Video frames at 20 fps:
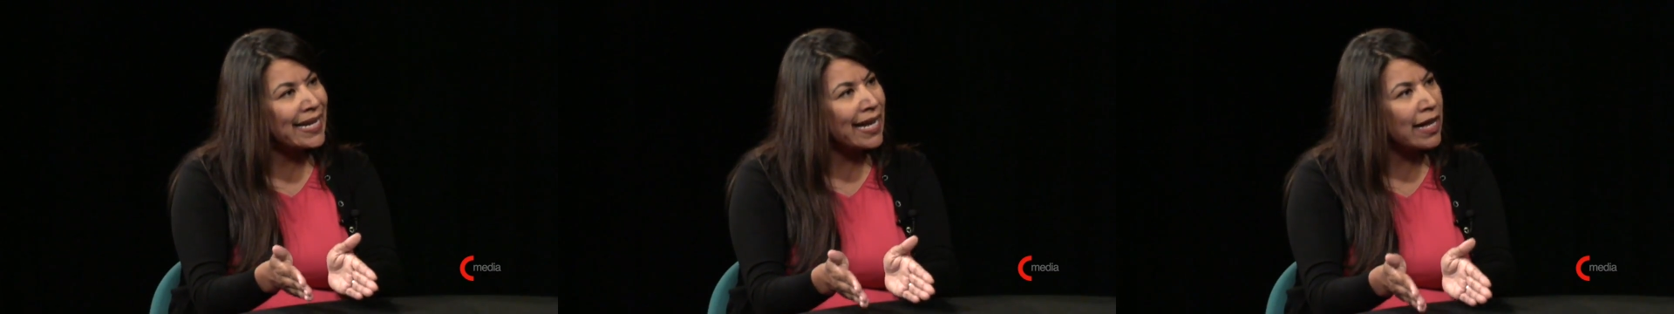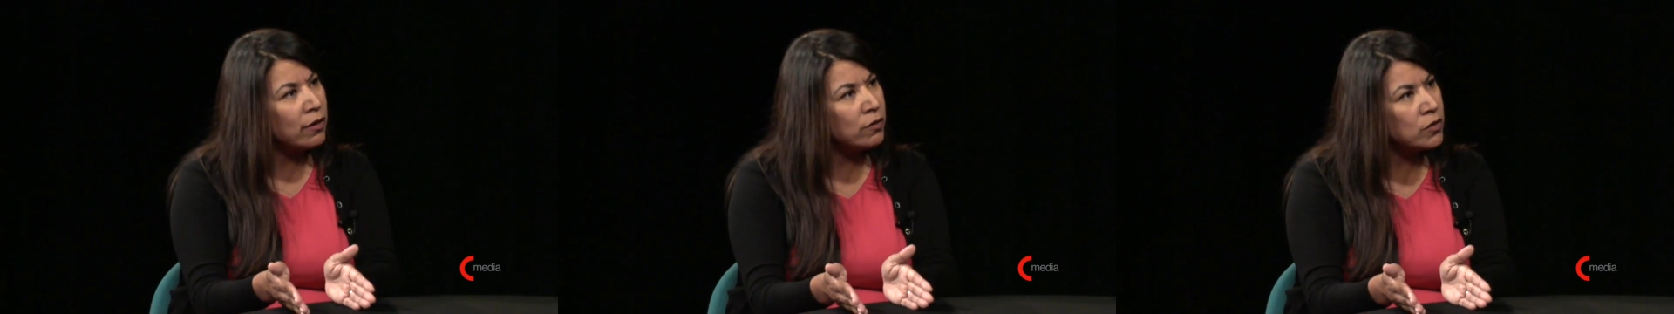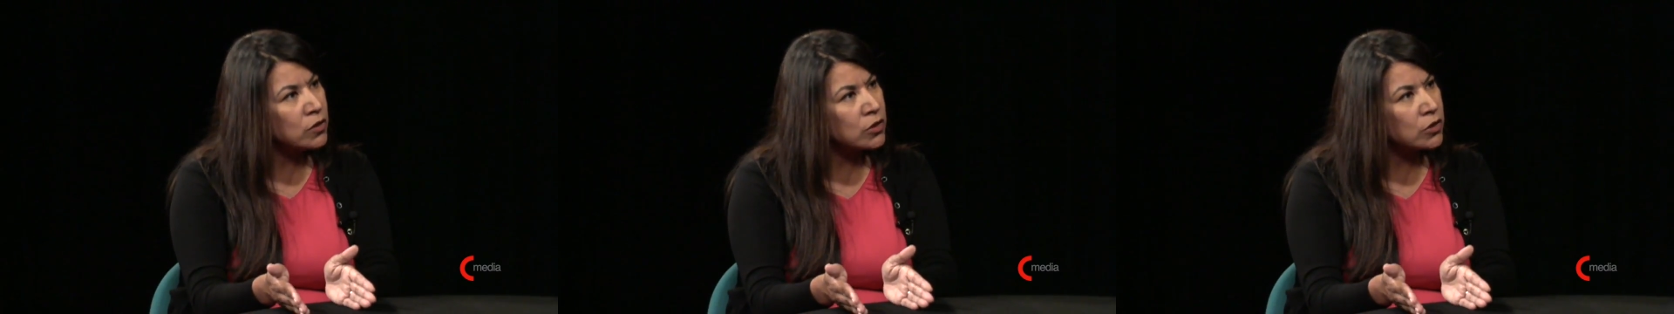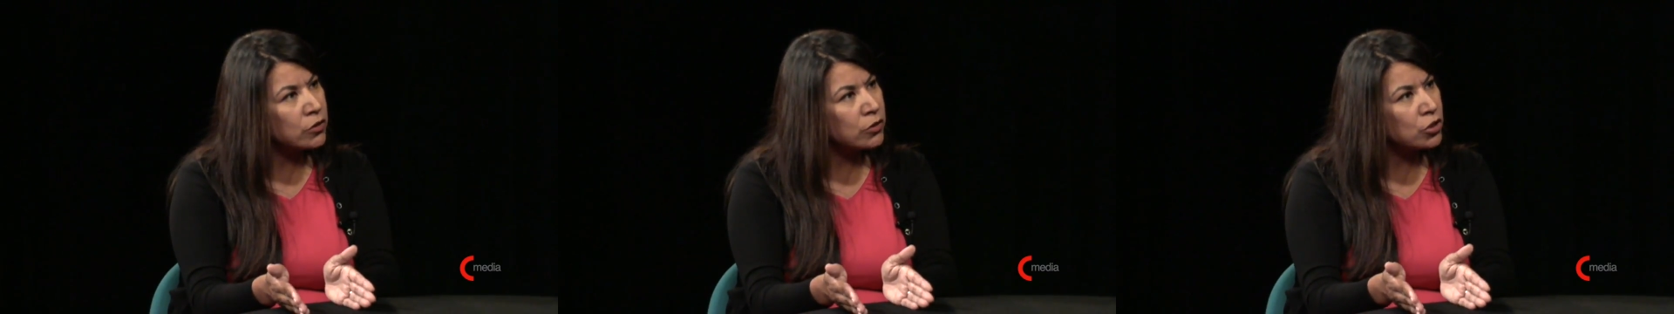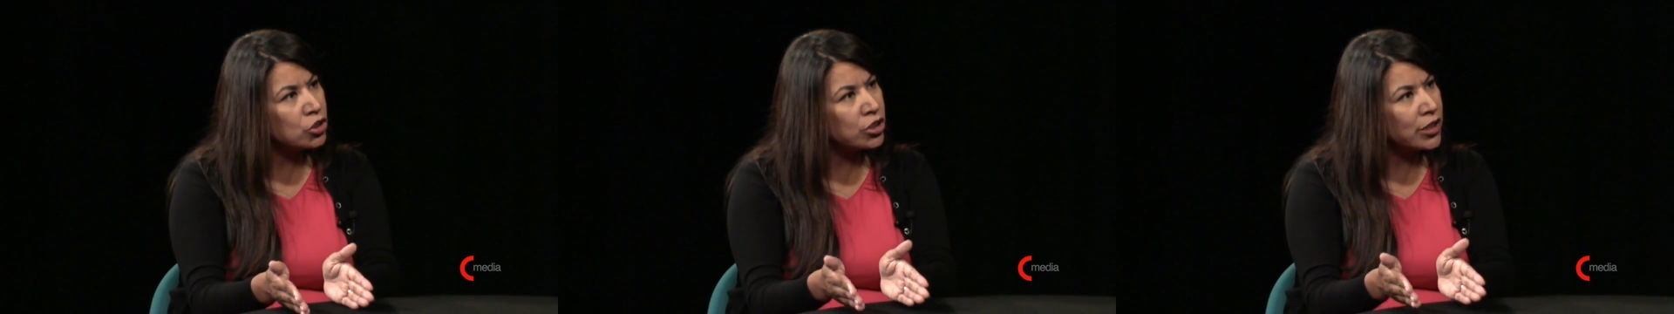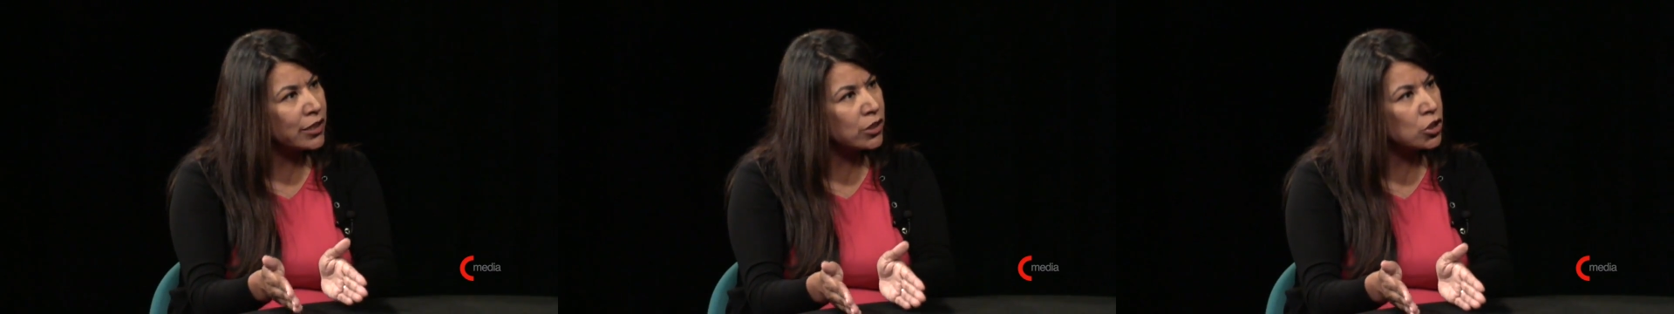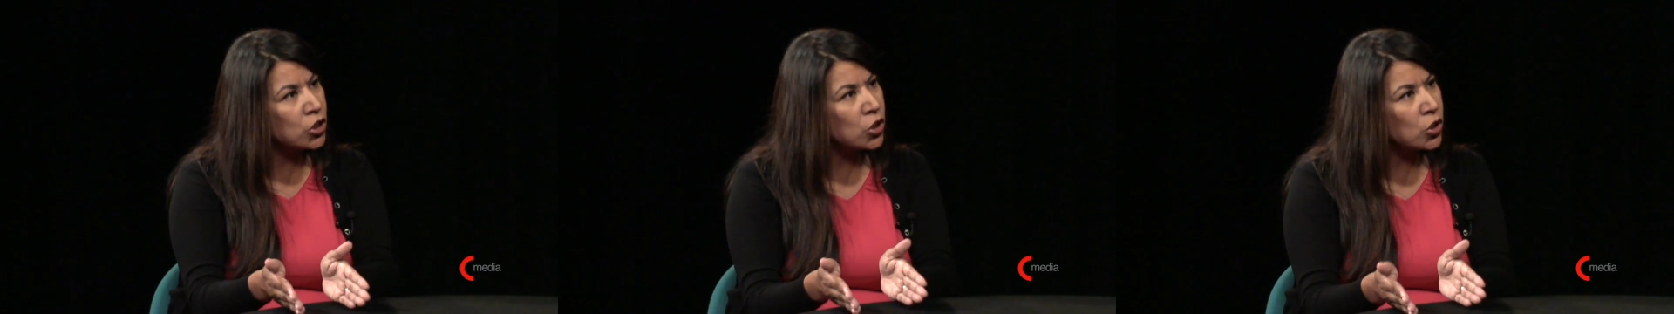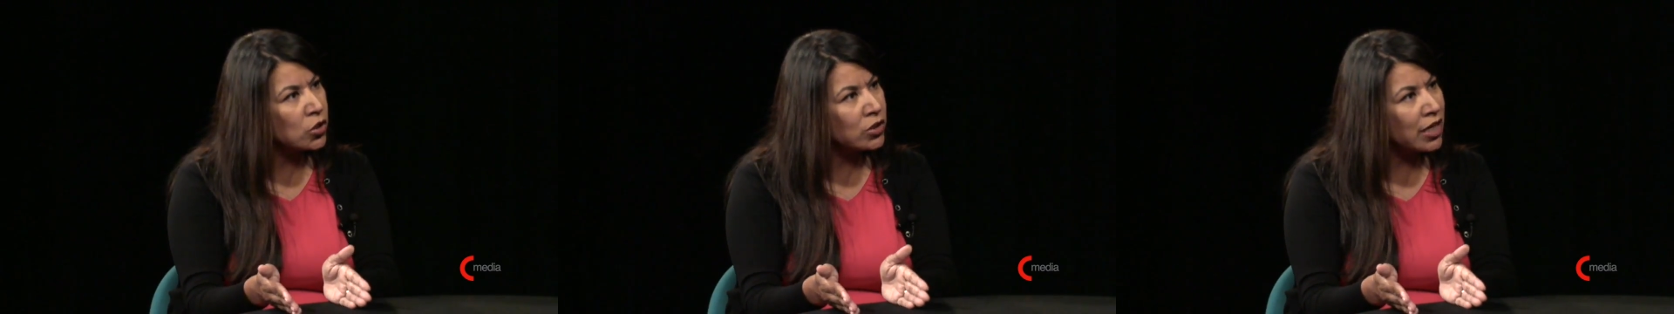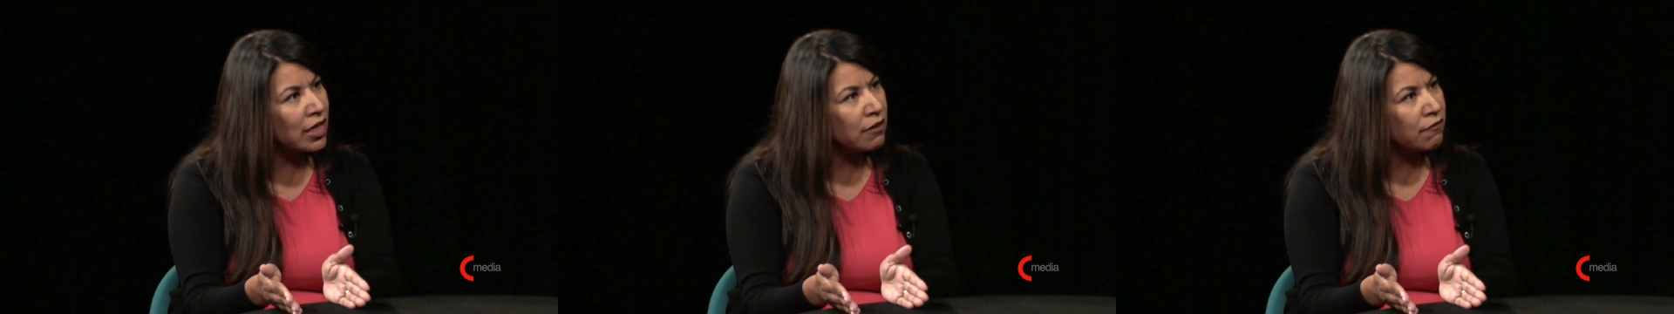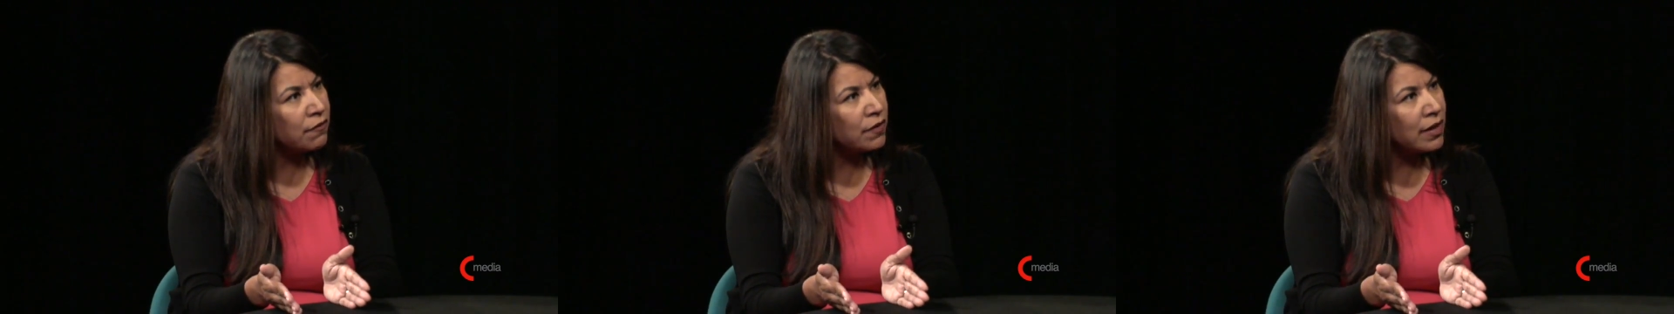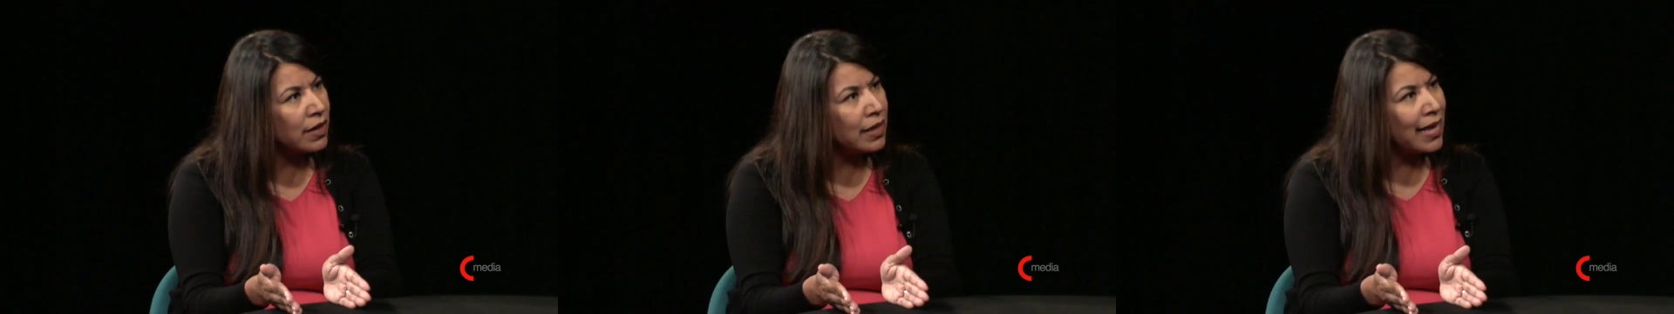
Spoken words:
counselor changed her life